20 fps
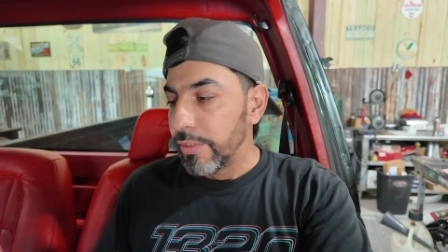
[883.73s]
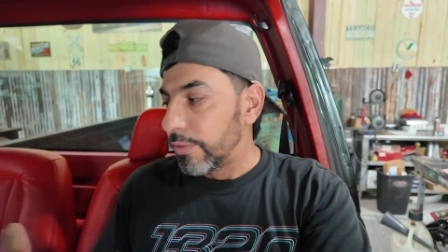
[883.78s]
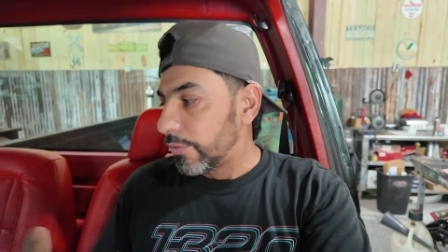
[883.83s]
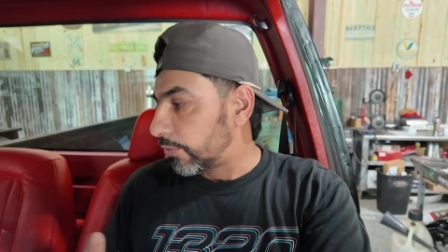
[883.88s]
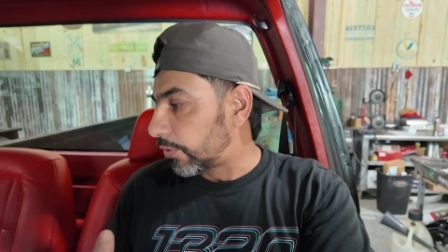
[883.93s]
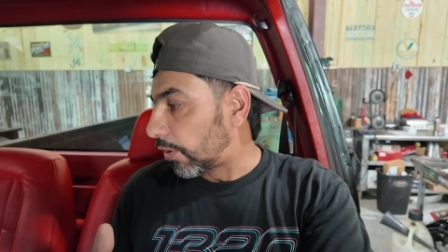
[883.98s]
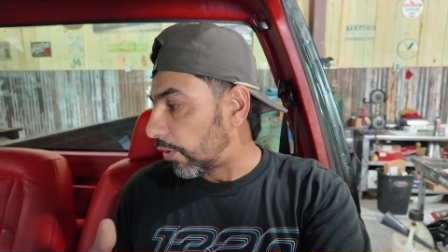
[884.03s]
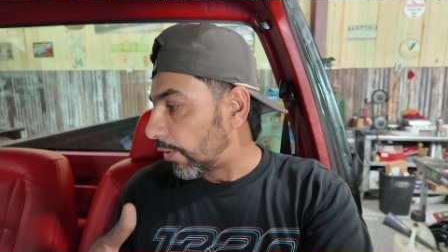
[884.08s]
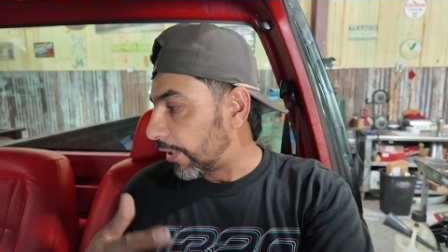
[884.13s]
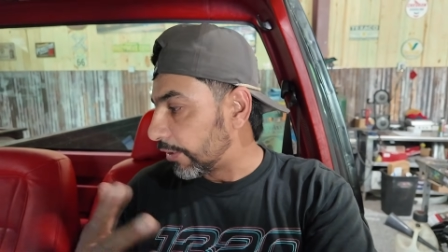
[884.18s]

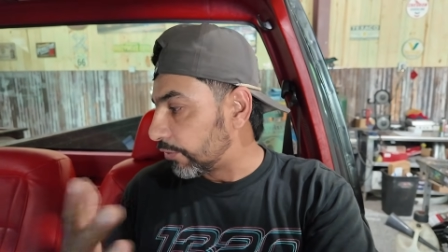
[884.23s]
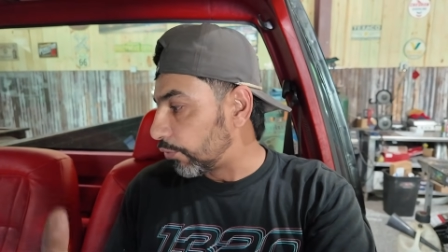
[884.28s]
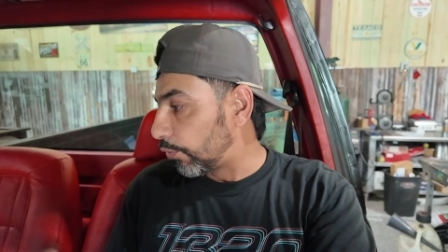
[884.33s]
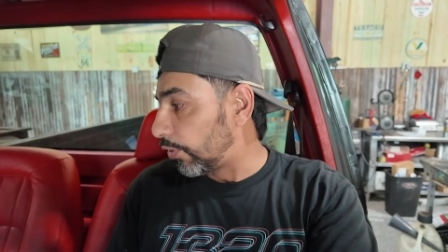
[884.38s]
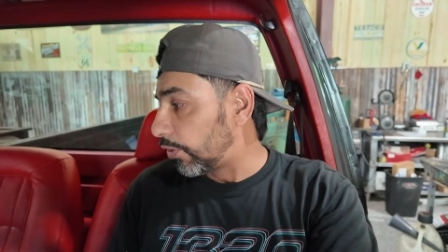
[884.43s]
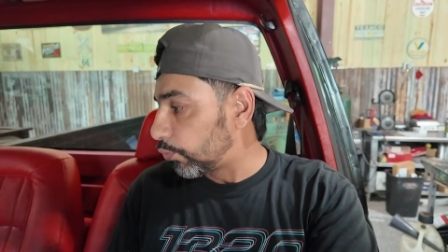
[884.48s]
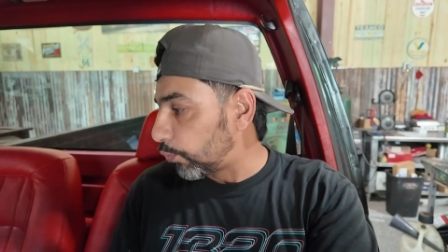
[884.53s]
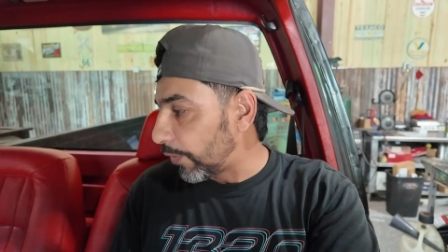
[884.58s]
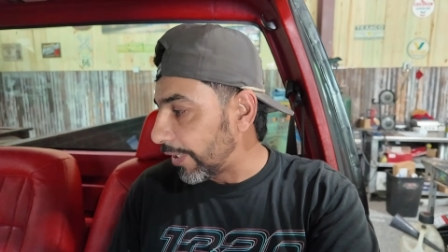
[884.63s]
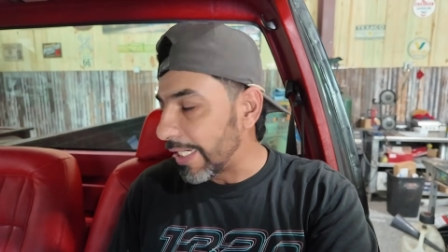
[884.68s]
So as soon
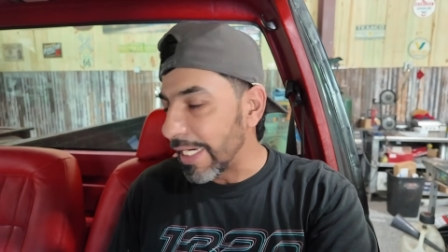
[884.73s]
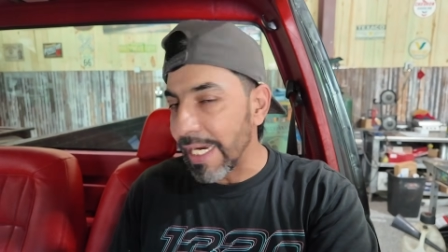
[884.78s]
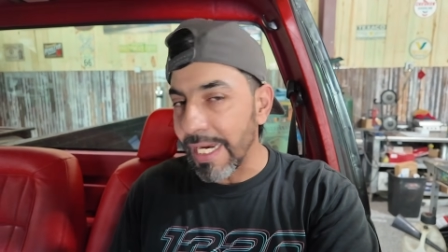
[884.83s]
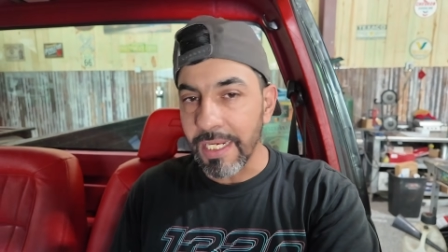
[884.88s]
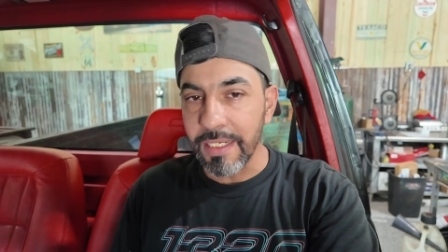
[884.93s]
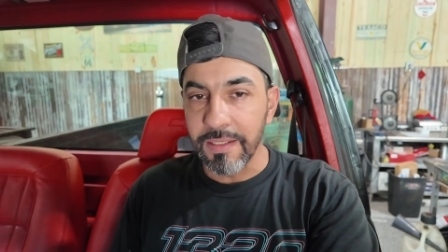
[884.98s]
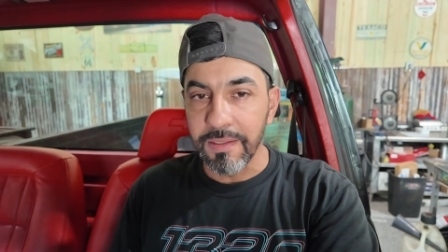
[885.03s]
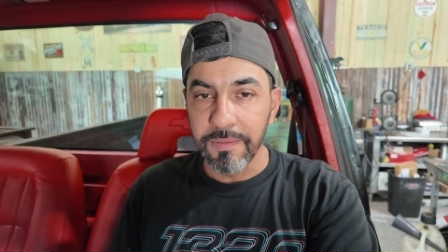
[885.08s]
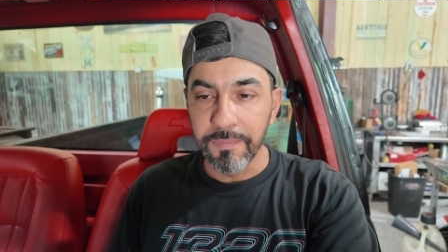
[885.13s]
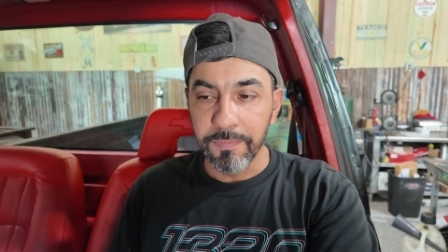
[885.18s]
as we
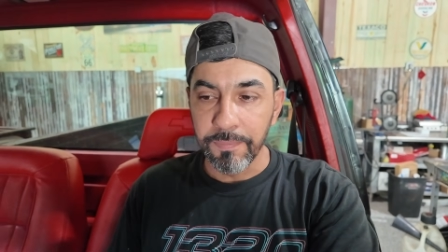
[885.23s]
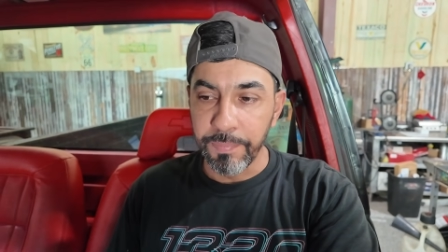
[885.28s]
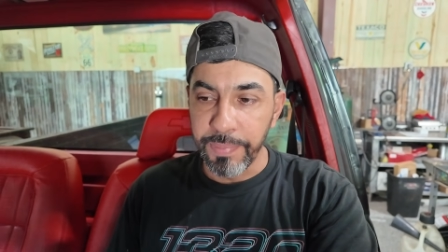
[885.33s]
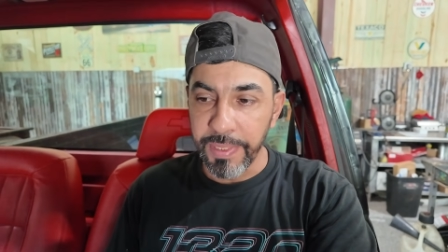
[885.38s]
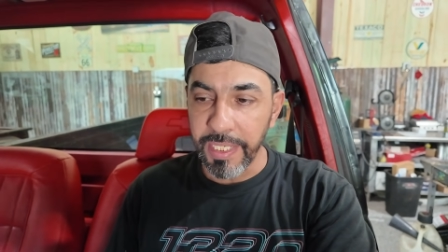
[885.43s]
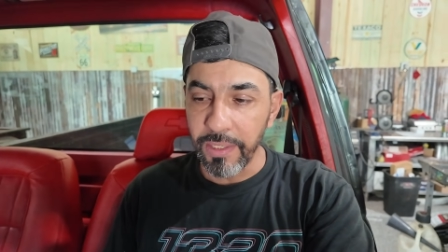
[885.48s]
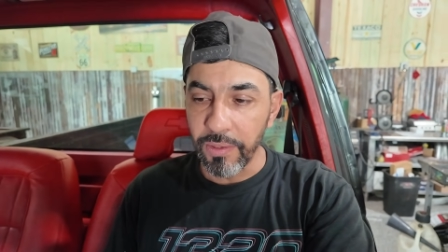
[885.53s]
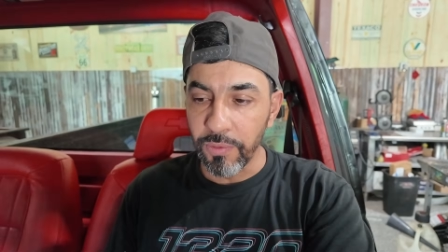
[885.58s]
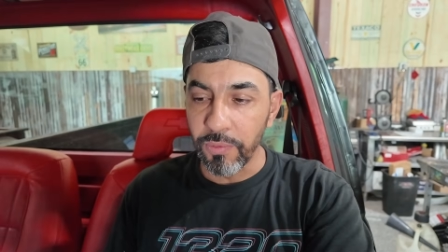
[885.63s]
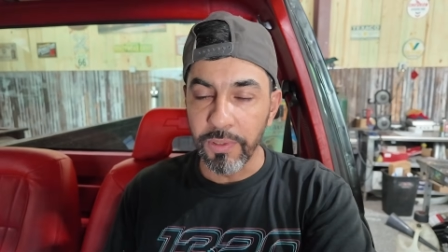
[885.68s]
got
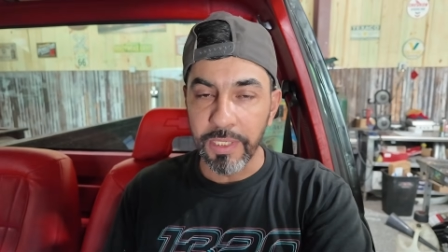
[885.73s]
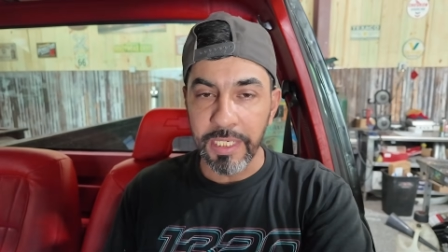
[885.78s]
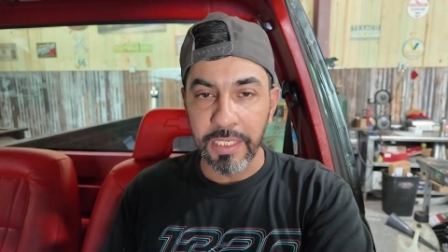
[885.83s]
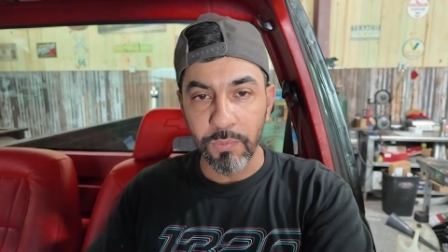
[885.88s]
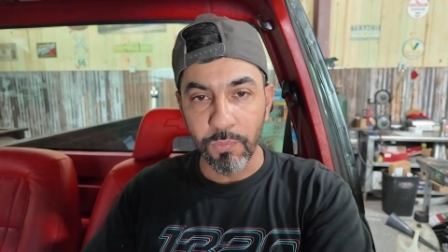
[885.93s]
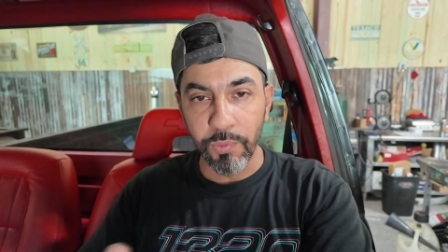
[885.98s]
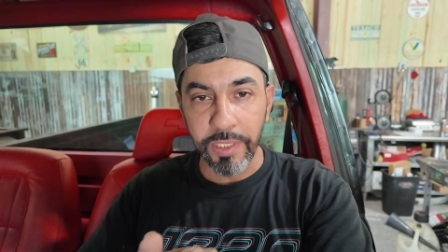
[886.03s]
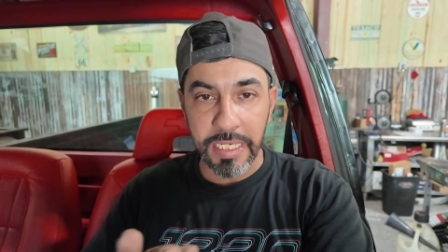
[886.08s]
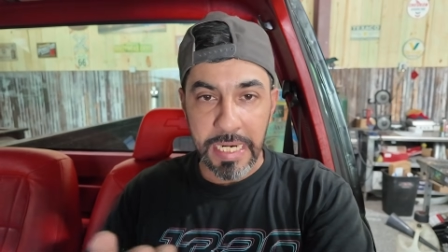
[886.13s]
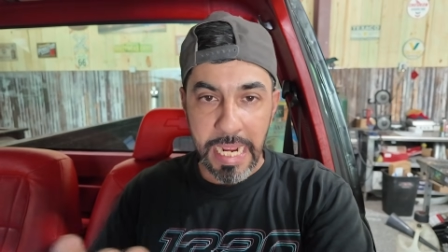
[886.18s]
pedal
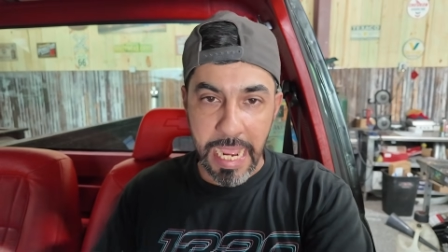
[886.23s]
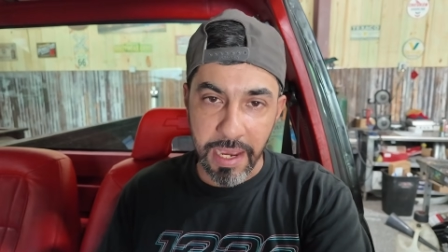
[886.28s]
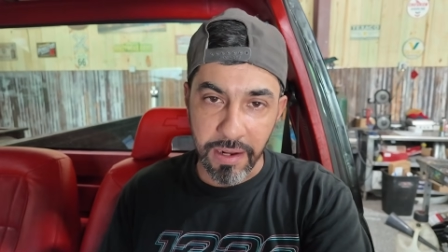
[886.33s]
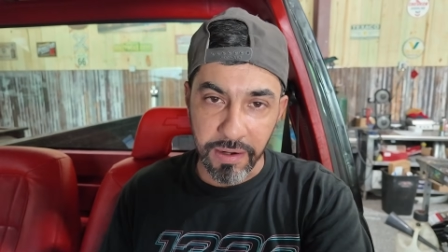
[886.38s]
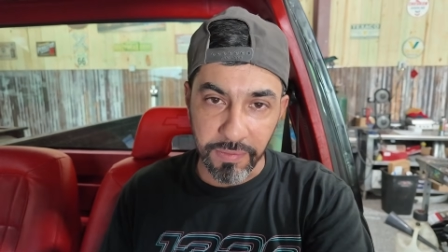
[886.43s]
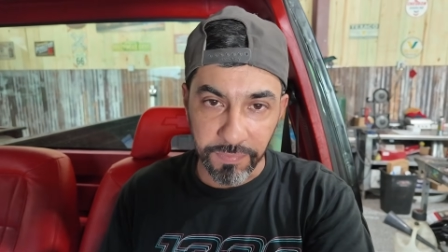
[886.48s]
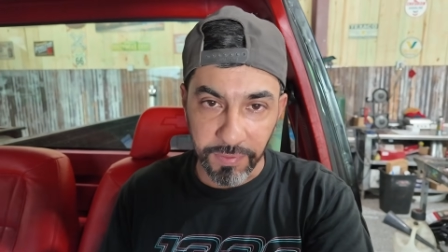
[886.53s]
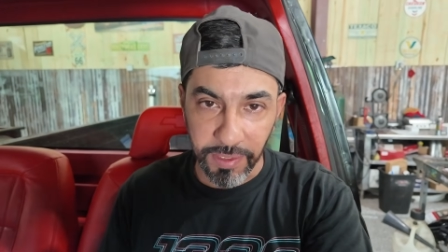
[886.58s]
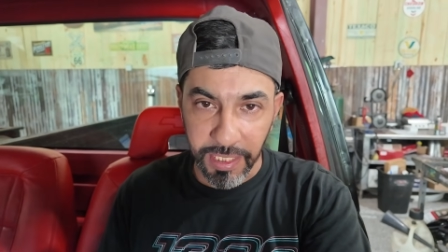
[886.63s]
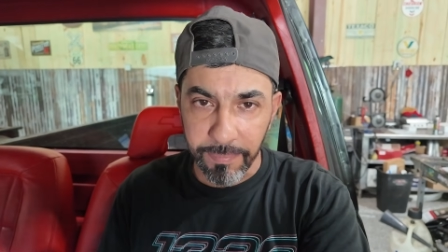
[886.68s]
and went out
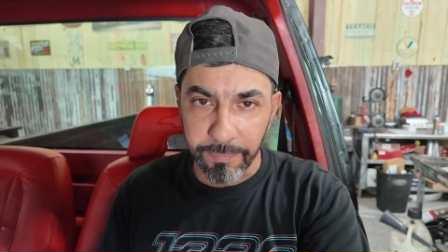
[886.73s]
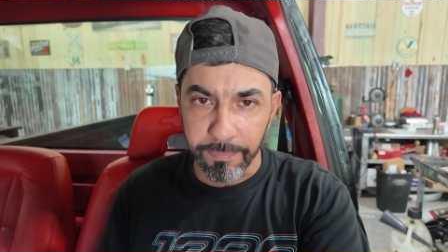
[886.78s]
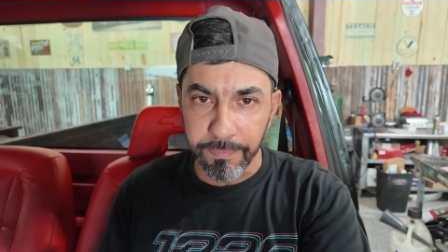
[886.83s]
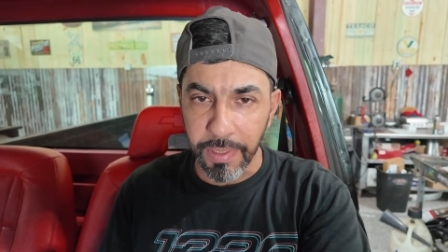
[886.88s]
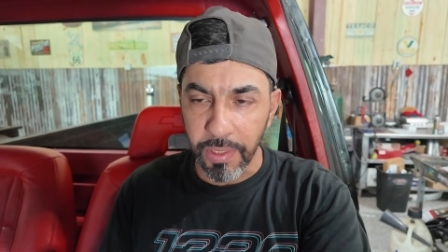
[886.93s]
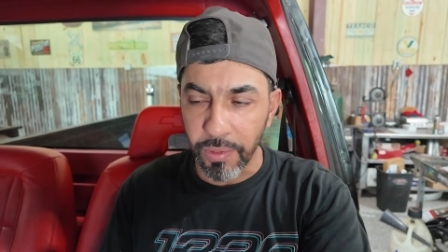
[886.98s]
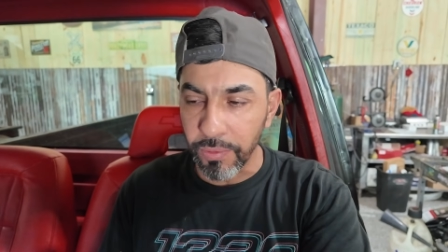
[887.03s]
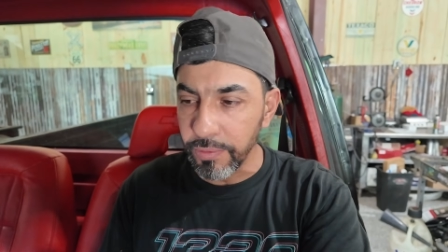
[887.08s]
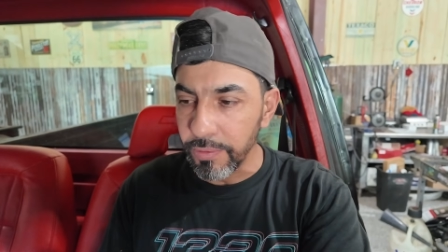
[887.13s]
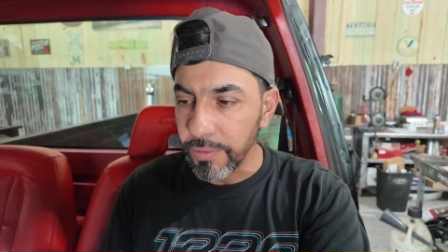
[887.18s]
of limp
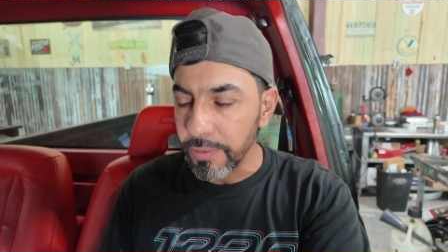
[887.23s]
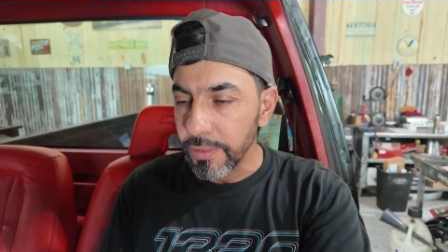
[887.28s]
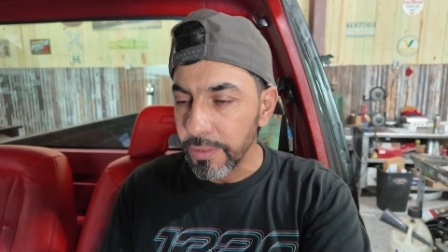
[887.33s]
mode,